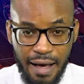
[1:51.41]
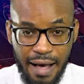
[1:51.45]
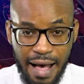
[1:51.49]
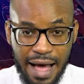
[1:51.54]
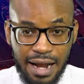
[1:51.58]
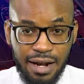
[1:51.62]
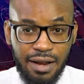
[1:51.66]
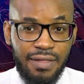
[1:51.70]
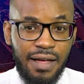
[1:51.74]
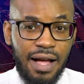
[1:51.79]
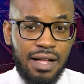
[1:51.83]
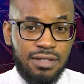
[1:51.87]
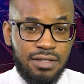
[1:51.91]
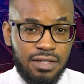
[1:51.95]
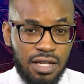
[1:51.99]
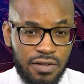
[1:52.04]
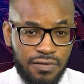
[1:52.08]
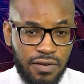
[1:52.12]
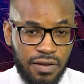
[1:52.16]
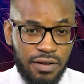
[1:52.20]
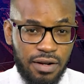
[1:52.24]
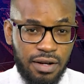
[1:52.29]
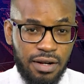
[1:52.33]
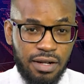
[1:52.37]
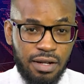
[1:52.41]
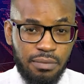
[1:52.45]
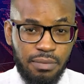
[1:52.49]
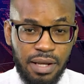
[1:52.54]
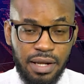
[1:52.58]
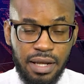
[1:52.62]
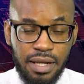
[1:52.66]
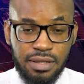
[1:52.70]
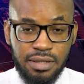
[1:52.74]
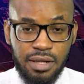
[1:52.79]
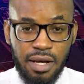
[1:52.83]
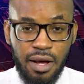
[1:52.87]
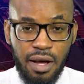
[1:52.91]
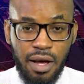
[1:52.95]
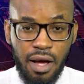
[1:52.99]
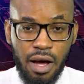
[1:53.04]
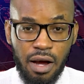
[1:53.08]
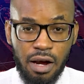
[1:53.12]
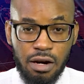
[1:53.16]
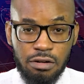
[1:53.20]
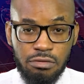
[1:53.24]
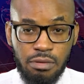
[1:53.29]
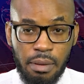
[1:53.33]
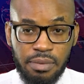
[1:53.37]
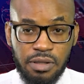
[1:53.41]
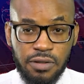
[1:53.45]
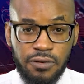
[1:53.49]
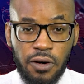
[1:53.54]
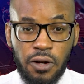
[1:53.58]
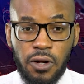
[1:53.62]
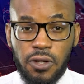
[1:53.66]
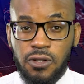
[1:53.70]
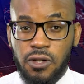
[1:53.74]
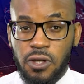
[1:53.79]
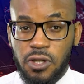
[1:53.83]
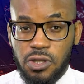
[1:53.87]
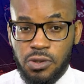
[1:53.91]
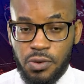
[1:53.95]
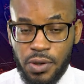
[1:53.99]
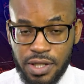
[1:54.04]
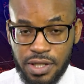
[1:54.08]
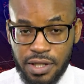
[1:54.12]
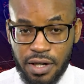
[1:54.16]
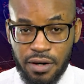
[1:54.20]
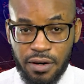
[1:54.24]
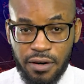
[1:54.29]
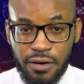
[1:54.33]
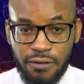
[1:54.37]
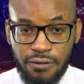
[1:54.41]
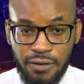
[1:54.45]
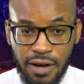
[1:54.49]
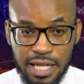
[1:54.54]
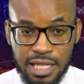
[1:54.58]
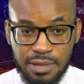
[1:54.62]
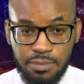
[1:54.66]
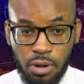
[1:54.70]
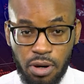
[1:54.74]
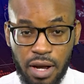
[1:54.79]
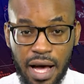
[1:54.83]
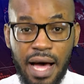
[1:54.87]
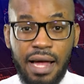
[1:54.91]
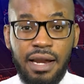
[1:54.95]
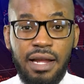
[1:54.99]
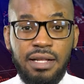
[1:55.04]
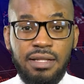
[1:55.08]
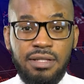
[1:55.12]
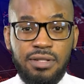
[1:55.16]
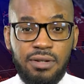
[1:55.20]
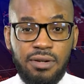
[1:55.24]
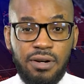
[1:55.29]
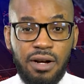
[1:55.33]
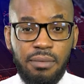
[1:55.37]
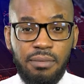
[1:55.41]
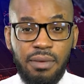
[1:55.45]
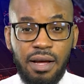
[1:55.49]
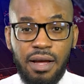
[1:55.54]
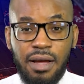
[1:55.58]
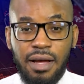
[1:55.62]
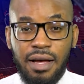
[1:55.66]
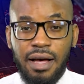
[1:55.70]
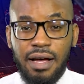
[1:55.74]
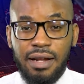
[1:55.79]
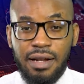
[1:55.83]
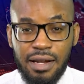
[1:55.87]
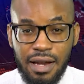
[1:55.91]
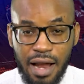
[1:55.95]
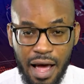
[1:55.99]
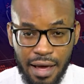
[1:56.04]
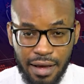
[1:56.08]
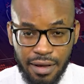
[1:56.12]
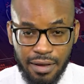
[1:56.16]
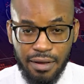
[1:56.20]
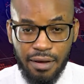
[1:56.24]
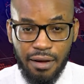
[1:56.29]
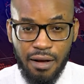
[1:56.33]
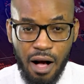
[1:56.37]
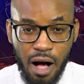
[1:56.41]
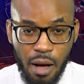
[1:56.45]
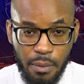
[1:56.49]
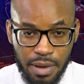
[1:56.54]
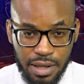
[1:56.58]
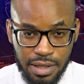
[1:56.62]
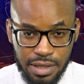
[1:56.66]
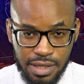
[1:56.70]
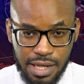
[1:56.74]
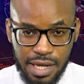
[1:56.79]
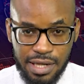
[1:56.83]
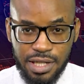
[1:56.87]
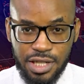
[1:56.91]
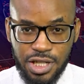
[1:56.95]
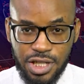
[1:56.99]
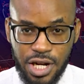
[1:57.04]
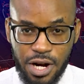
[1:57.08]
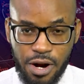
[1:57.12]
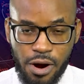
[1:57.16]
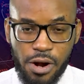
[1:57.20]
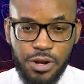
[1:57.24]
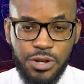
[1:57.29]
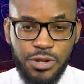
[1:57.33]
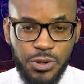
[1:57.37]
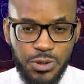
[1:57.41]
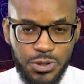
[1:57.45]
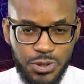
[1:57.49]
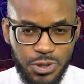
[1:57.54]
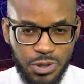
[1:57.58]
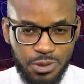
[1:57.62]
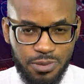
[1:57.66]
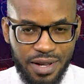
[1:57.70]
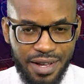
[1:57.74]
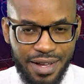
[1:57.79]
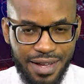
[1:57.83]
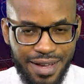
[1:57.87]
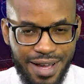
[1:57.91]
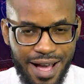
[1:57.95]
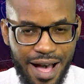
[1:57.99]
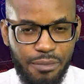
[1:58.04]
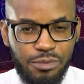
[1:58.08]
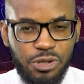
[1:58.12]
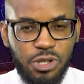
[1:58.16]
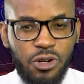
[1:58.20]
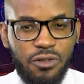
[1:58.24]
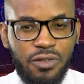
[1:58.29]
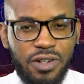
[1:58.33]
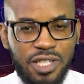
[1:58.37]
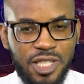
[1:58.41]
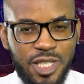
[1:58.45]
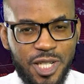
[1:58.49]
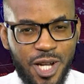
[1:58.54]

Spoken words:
And that's it for the Gleaner Minute. Remember to follow us on Twitter, Facebook and Instagram, and like, comment and share on YouTube. I'm Jovan